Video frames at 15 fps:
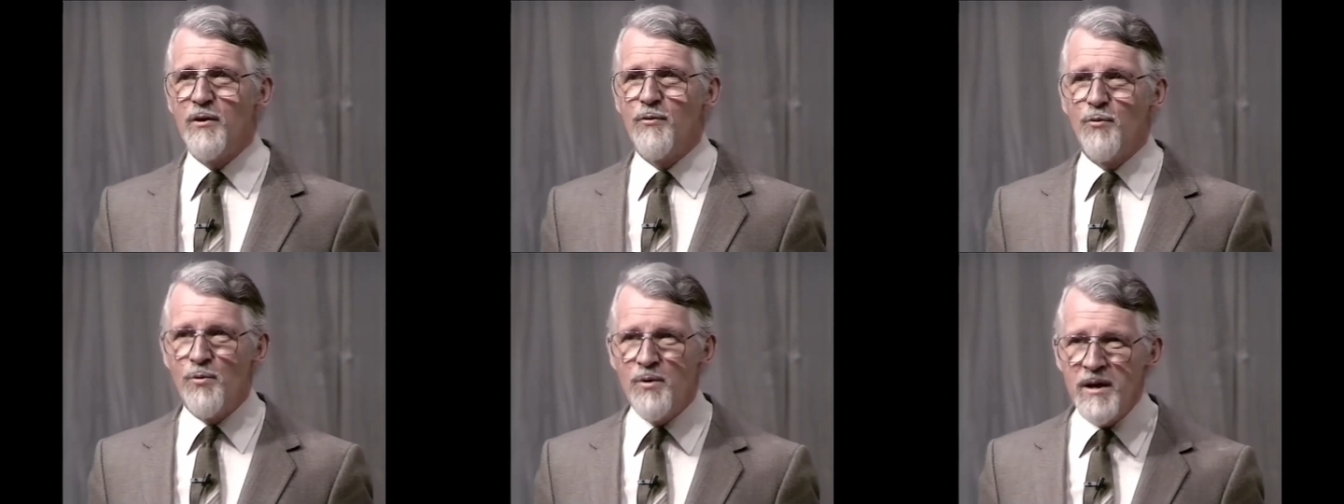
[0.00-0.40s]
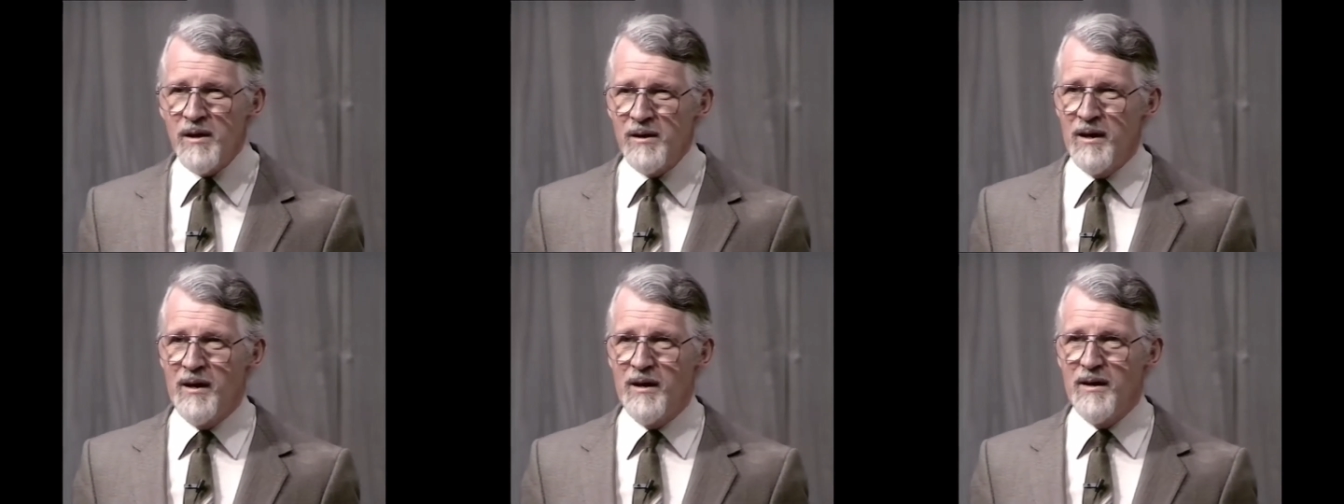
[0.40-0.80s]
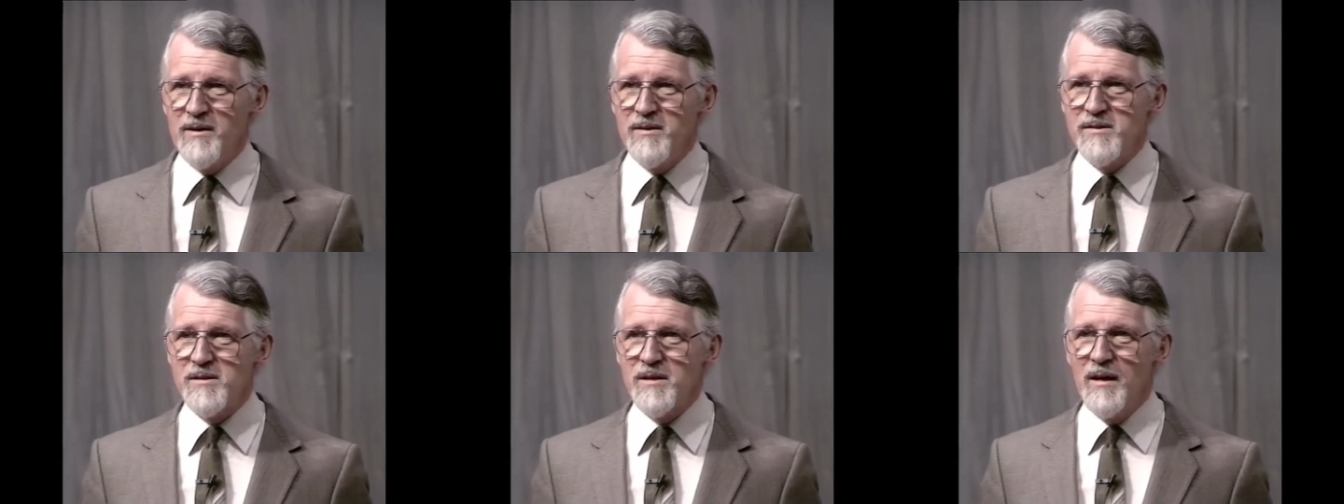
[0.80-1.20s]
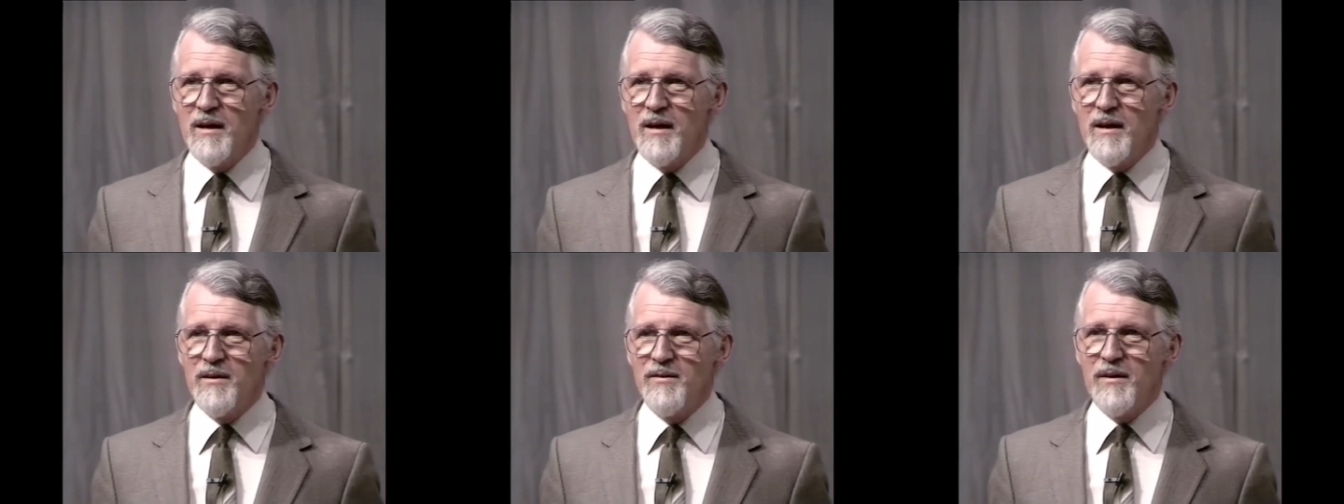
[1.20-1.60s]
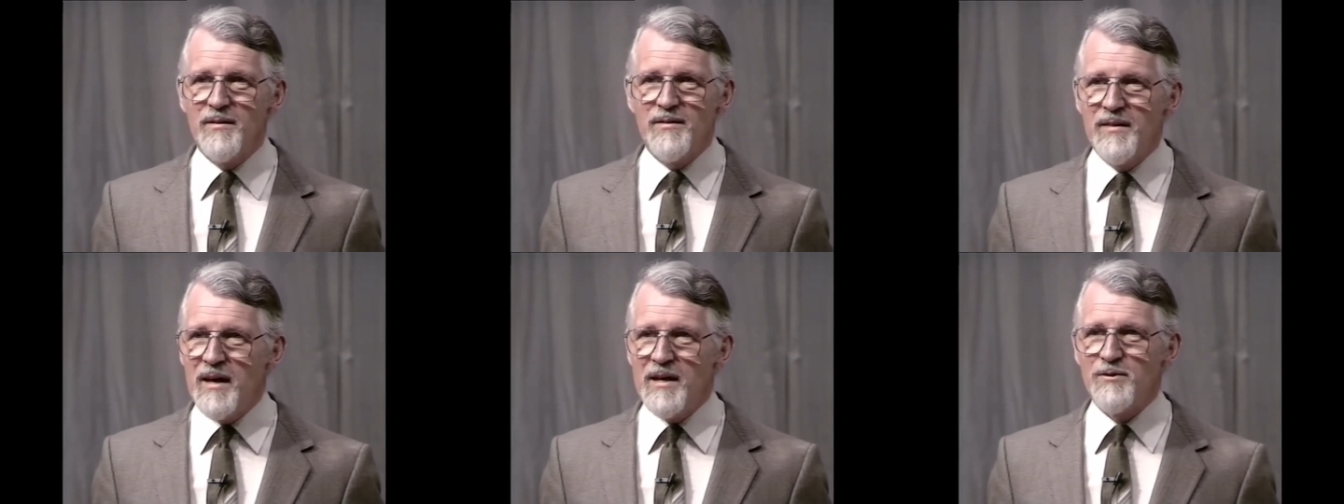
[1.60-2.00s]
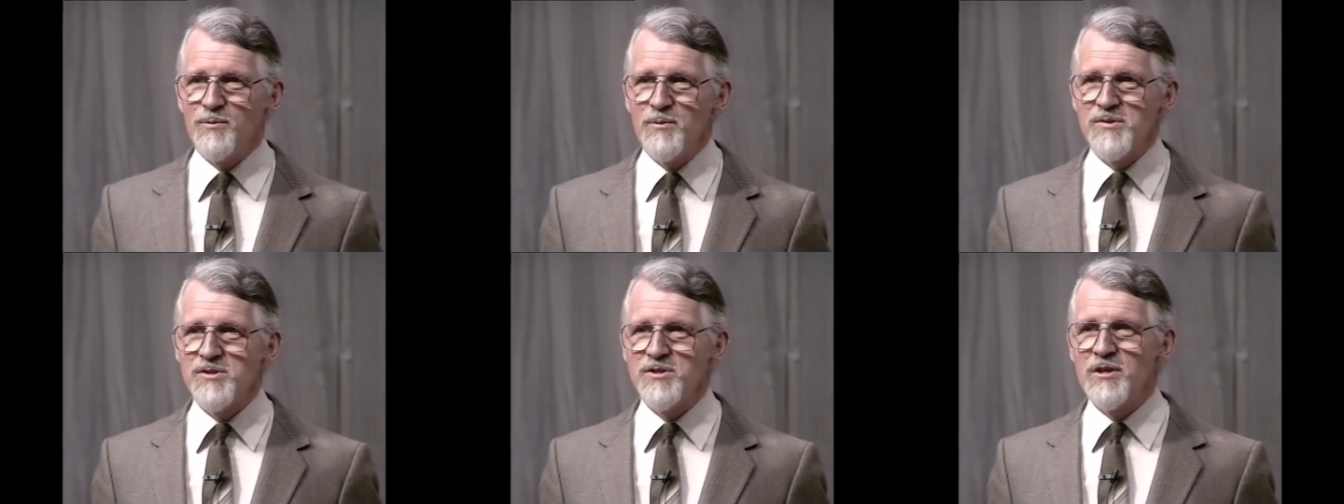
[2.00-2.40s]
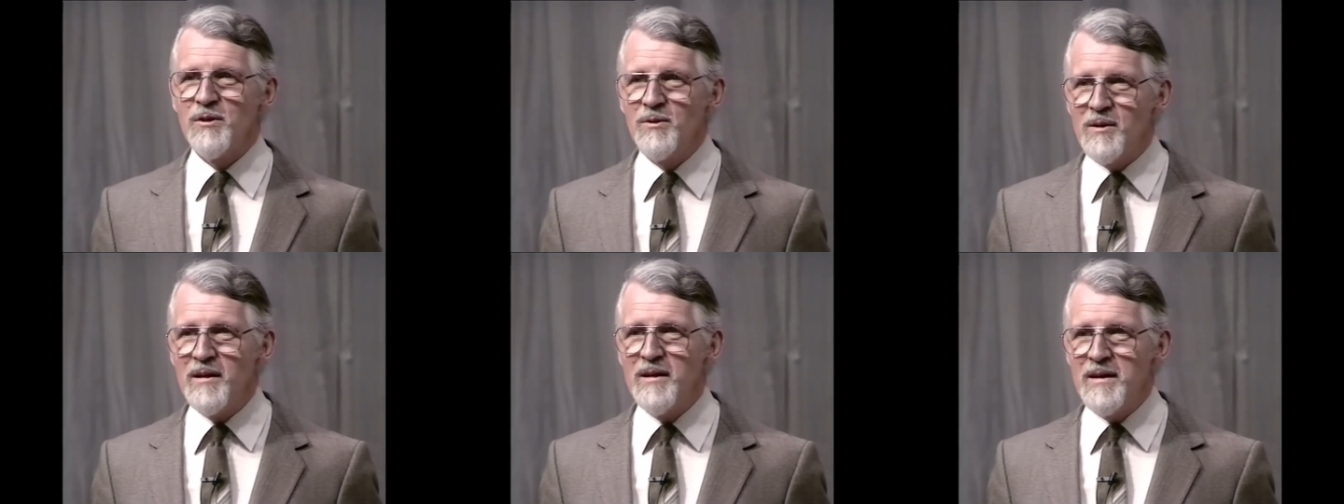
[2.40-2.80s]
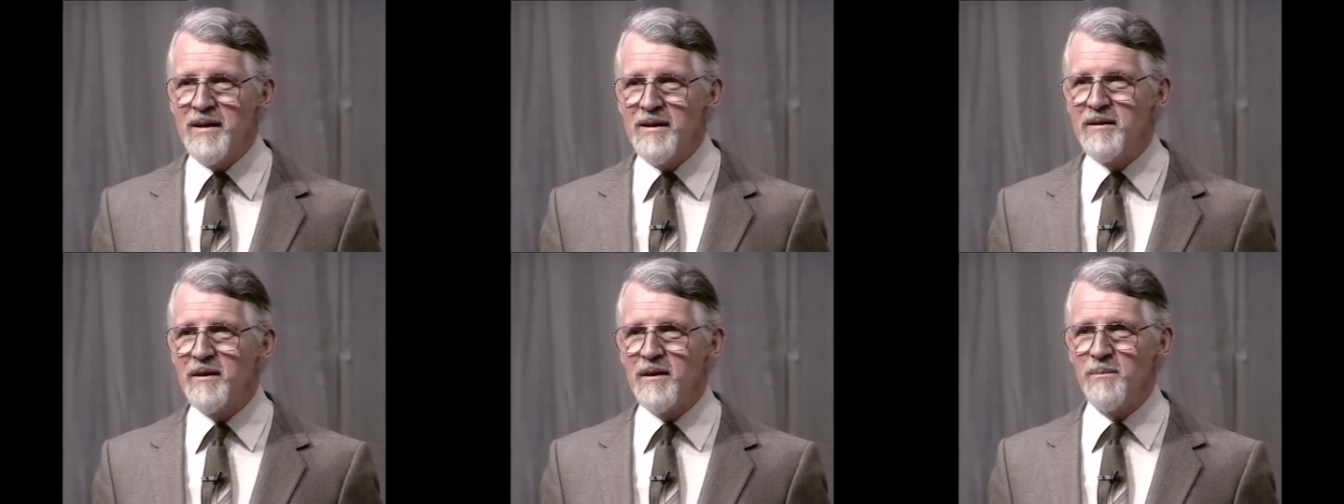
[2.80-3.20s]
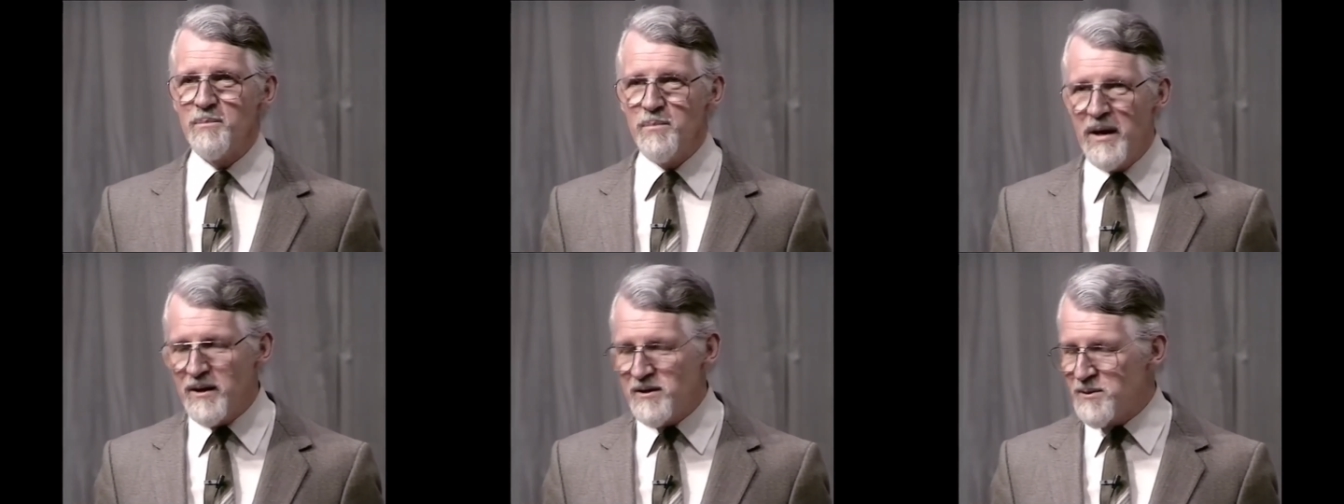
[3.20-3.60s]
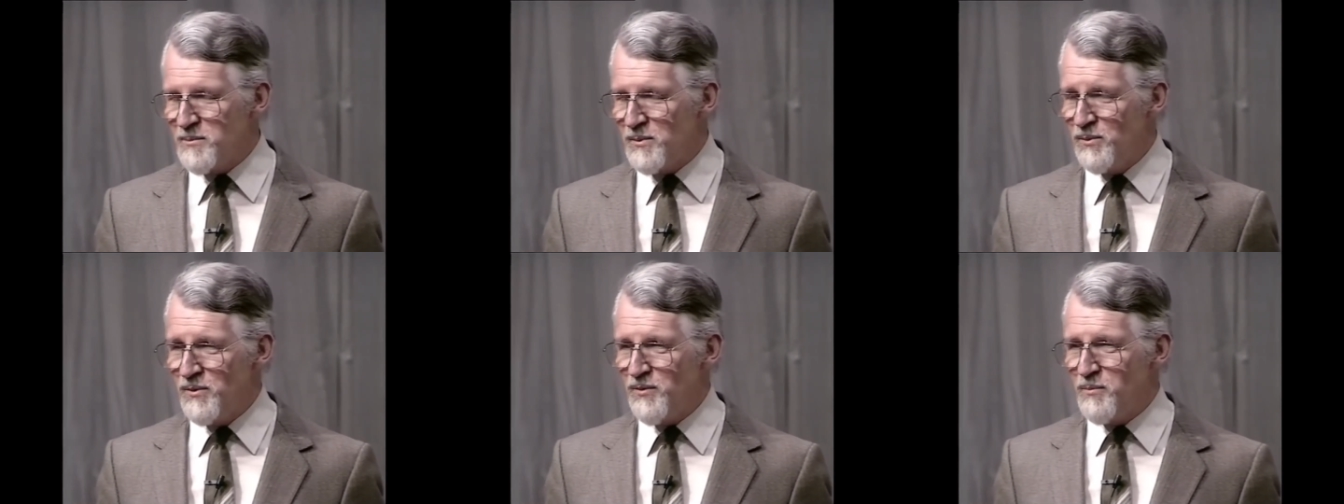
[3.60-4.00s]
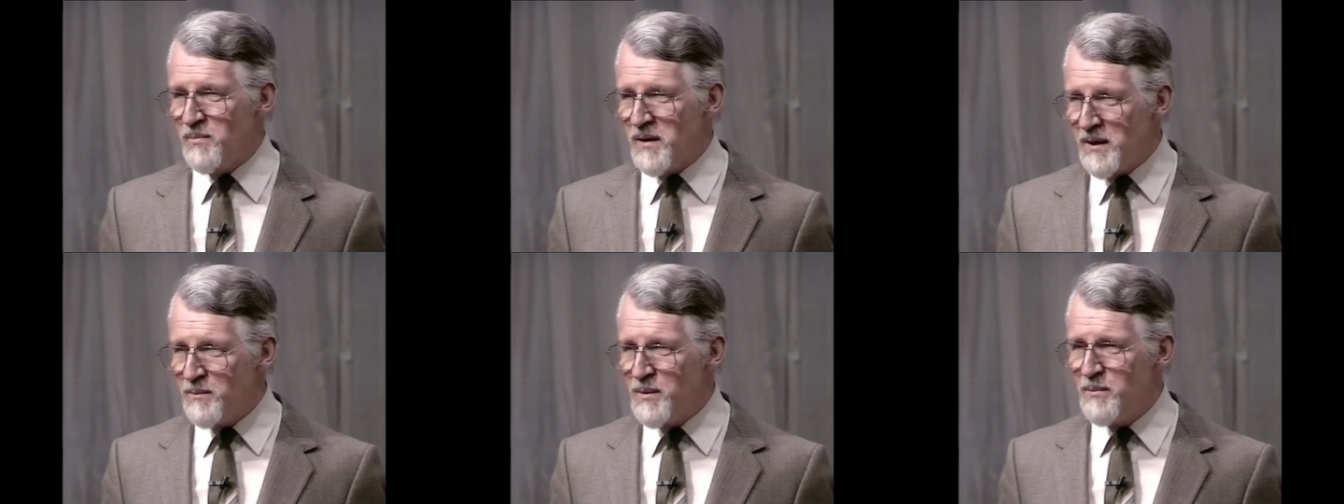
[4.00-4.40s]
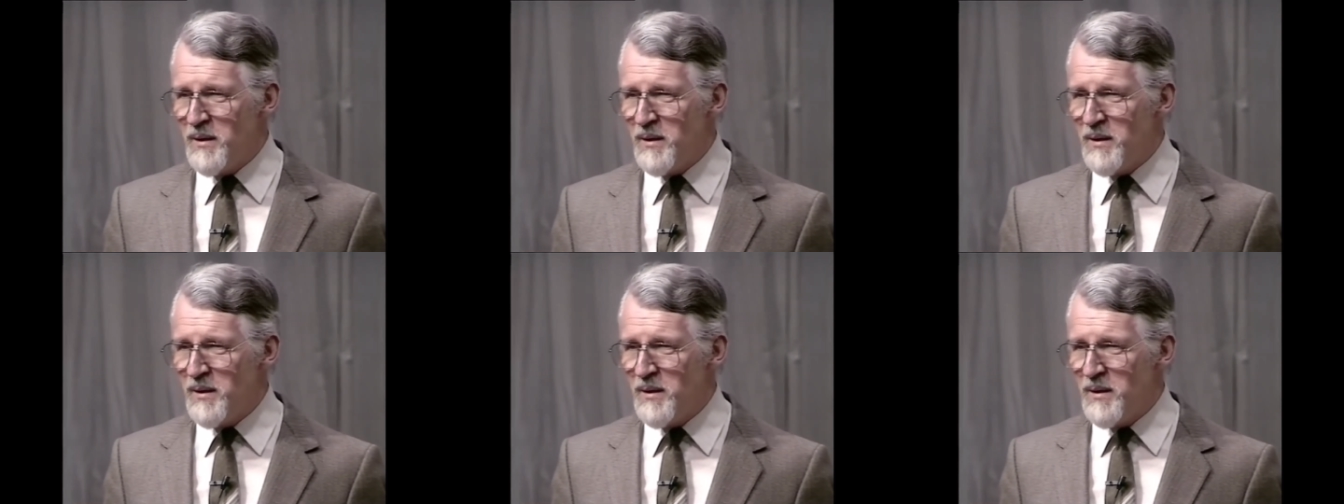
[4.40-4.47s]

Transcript: realized that that was totally incompatible with baby